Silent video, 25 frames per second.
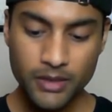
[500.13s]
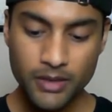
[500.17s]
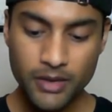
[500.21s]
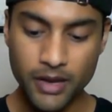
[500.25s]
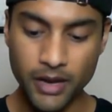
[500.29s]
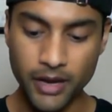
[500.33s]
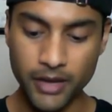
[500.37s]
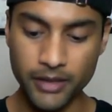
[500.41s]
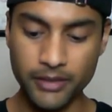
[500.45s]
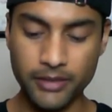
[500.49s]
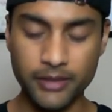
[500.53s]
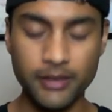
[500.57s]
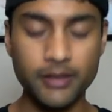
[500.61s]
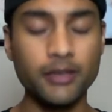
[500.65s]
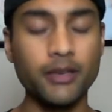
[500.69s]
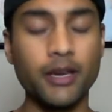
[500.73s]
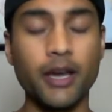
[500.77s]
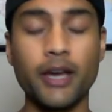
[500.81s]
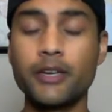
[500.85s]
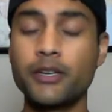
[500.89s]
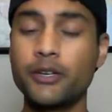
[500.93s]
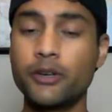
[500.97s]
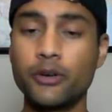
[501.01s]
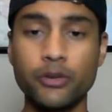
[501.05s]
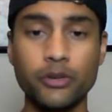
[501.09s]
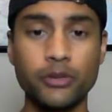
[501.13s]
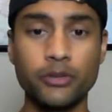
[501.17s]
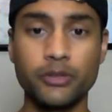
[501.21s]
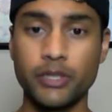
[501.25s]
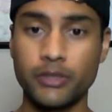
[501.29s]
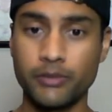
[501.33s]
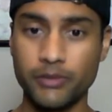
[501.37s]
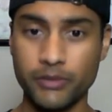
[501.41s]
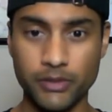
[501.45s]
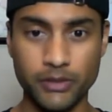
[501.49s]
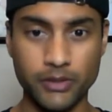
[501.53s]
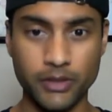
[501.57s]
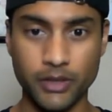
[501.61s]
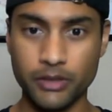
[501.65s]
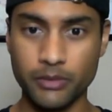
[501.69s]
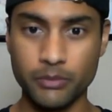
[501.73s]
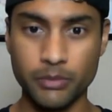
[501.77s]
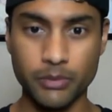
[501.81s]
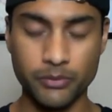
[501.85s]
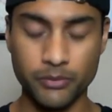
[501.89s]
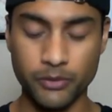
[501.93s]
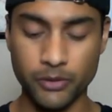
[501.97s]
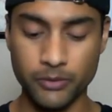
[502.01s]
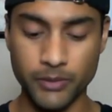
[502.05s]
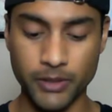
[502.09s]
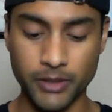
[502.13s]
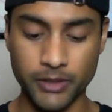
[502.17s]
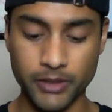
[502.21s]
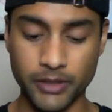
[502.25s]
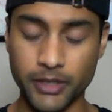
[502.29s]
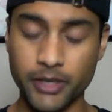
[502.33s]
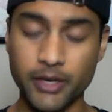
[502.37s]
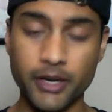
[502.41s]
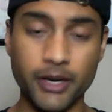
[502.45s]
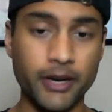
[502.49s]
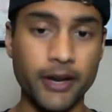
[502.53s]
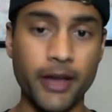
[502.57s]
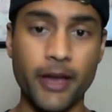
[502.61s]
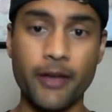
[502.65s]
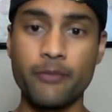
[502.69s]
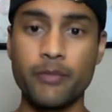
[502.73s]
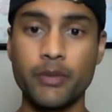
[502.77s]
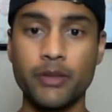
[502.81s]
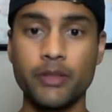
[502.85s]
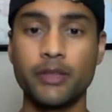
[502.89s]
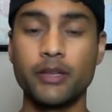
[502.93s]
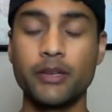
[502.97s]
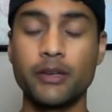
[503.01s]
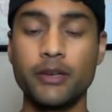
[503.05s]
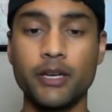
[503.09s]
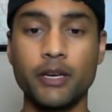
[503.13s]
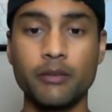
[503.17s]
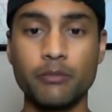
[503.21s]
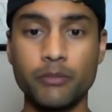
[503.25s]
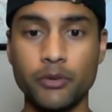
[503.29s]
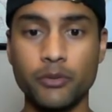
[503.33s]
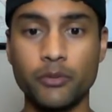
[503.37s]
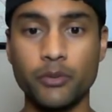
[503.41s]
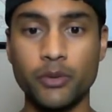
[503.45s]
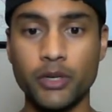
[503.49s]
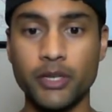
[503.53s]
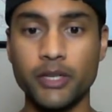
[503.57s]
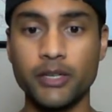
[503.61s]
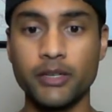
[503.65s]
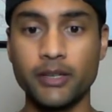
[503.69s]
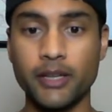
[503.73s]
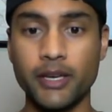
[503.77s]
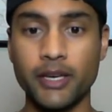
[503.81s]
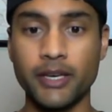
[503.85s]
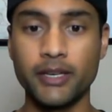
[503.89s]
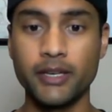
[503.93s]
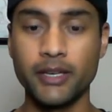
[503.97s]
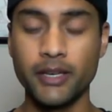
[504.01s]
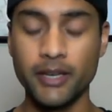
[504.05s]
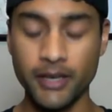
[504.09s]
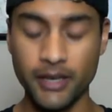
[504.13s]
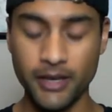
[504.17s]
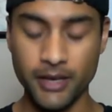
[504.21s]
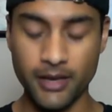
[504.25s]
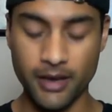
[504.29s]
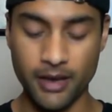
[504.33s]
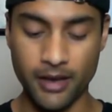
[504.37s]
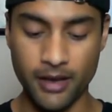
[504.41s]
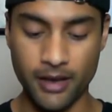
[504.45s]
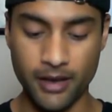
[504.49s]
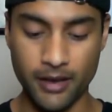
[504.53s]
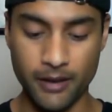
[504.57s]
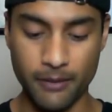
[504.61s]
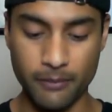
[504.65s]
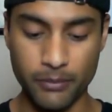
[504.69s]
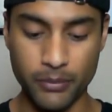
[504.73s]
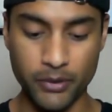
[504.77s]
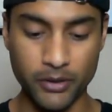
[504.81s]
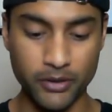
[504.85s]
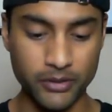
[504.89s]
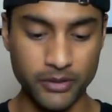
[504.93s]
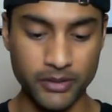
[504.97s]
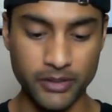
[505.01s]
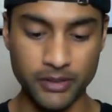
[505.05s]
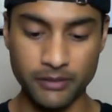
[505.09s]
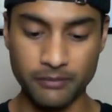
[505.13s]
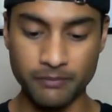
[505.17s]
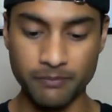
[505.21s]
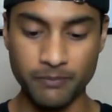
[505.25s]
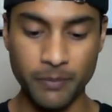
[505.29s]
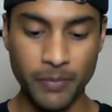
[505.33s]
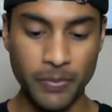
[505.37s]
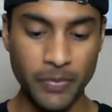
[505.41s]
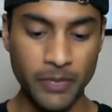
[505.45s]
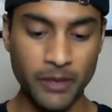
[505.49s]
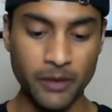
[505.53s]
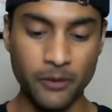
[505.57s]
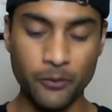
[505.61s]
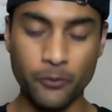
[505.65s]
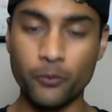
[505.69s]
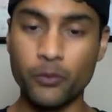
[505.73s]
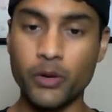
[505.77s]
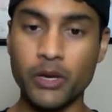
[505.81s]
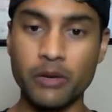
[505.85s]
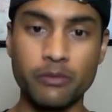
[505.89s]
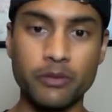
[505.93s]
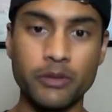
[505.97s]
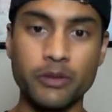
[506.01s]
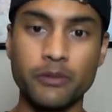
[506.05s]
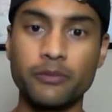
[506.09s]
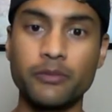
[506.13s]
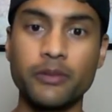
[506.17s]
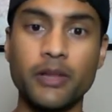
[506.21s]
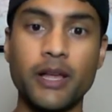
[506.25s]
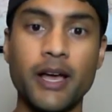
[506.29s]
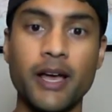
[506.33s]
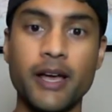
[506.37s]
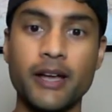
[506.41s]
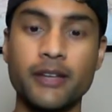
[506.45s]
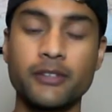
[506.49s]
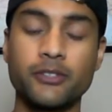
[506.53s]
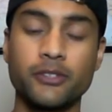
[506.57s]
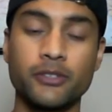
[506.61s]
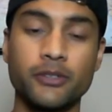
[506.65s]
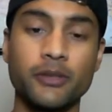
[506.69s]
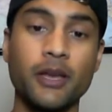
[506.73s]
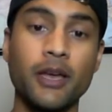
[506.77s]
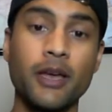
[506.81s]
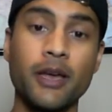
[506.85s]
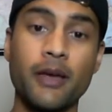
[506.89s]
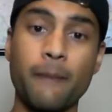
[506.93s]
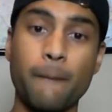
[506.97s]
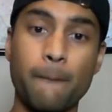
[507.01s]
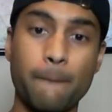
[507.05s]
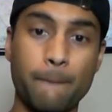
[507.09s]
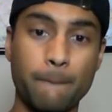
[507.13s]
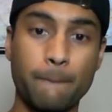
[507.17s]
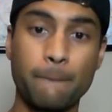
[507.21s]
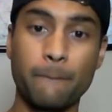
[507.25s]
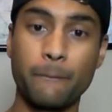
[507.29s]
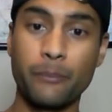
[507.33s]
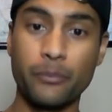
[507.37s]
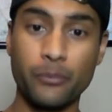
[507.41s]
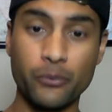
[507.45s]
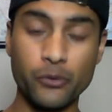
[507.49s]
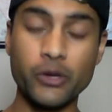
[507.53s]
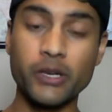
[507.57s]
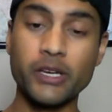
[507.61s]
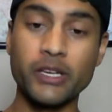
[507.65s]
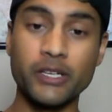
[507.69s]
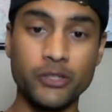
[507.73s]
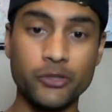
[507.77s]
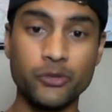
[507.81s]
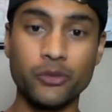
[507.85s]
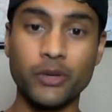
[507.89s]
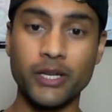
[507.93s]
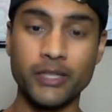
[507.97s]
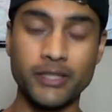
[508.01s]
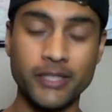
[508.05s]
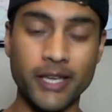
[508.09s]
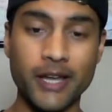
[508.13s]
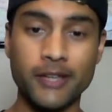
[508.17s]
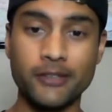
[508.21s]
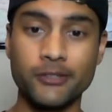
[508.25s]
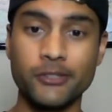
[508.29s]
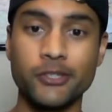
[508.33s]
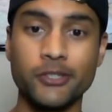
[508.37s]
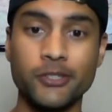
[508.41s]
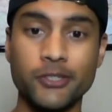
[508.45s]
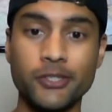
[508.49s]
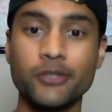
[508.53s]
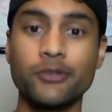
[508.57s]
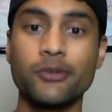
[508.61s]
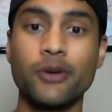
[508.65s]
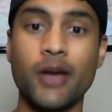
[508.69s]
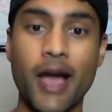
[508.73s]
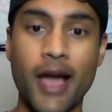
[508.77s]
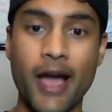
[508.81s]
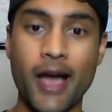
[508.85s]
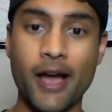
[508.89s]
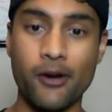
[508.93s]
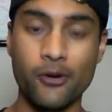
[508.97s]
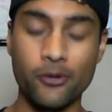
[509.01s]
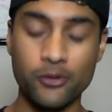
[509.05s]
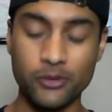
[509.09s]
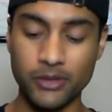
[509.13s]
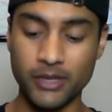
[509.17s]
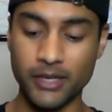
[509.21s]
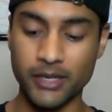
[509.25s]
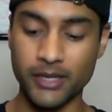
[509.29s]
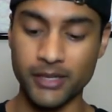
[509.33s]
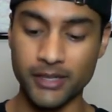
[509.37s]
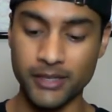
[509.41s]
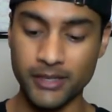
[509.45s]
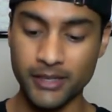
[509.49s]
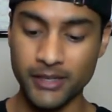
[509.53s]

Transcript: I know their defense has underperformed all year, and I've been the number one person waving the flag, just bringing to attention to how